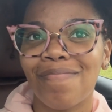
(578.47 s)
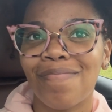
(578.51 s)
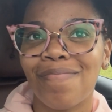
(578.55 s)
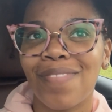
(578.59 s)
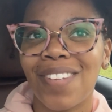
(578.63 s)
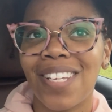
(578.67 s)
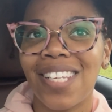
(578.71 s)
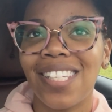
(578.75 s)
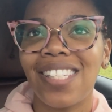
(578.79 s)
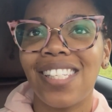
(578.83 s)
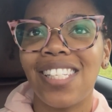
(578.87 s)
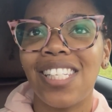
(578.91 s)

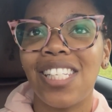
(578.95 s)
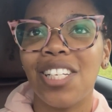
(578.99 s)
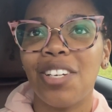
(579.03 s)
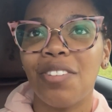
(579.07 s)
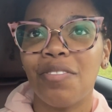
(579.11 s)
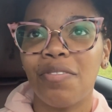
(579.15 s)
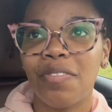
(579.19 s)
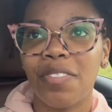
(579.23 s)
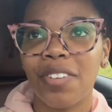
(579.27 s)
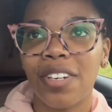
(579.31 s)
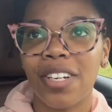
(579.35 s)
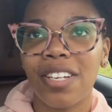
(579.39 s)
It's
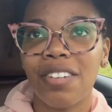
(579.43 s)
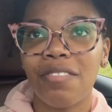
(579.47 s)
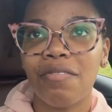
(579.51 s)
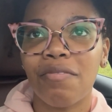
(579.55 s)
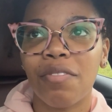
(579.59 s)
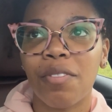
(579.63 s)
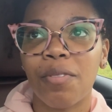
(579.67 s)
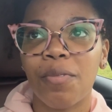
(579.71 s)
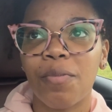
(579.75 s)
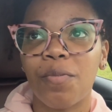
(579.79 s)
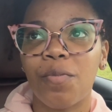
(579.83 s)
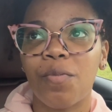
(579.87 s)
different
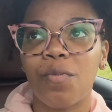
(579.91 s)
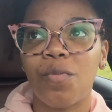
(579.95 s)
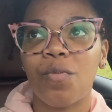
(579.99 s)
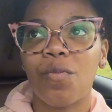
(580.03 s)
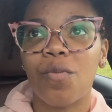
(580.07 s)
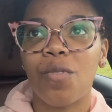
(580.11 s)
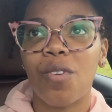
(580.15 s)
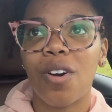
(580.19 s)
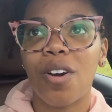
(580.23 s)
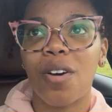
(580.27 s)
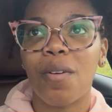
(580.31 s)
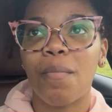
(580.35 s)
from
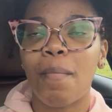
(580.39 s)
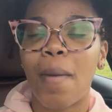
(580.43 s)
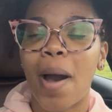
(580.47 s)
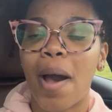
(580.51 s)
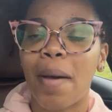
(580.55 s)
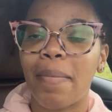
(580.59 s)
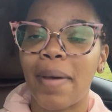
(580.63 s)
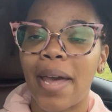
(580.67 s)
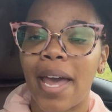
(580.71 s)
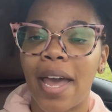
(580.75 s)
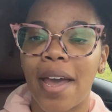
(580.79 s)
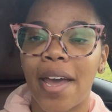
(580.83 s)
my
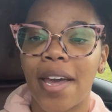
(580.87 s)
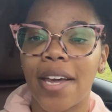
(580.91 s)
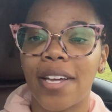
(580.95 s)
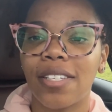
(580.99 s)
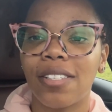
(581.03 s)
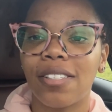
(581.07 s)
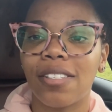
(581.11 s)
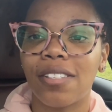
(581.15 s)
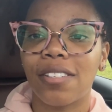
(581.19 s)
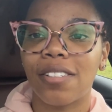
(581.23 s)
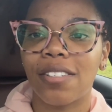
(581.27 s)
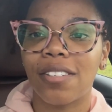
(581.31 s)

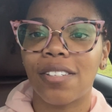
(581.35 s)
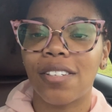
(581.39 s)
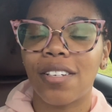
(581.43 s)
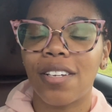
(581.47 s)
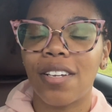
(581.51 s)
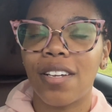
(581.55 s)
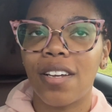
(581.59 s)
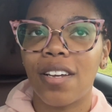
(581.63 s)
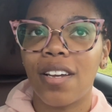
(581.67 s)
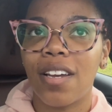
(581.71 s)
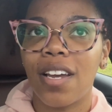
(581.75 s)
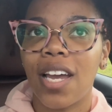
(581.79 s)
past.
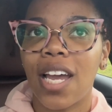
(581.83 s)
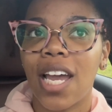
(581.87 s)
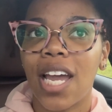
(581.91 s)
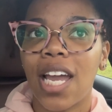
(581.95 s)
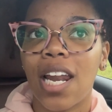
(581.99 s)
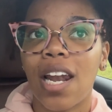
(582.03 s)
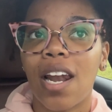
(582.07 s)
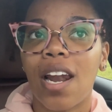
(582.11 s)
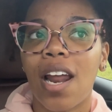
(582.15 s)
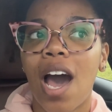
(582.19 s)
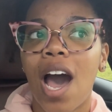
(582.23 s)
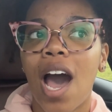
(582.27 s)

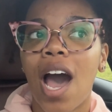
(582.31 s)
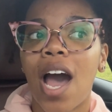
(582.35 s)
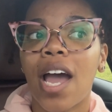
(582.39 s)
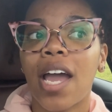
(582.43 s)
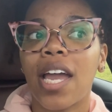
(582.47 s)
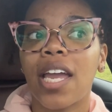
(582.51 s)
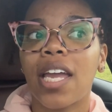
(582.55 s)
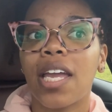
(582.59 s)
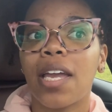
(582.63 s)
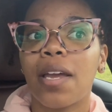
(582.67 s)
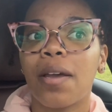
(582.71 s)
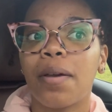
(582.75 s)
And
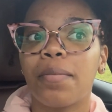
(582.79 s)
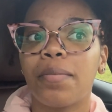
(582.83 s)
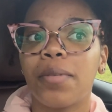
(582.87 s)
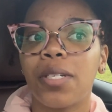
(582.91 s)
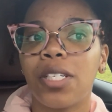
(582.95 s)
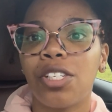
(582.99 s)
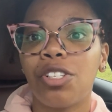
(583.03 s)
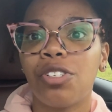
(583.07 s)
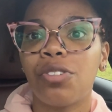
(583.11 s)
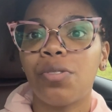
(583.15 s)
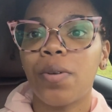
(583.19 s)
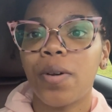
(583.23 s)
I am
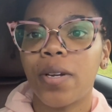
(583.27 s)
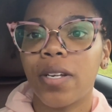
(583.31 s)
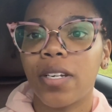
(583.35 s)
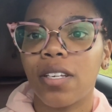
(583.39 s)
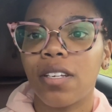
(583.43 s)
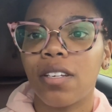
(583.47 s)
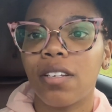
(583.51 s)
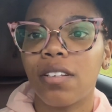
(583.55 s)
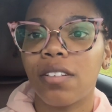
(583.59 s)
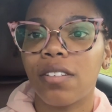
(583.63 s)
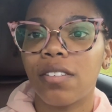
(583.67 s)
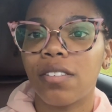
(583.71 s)
enjoying
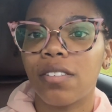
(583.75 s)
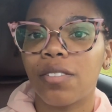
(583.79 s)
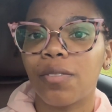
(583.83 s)
it.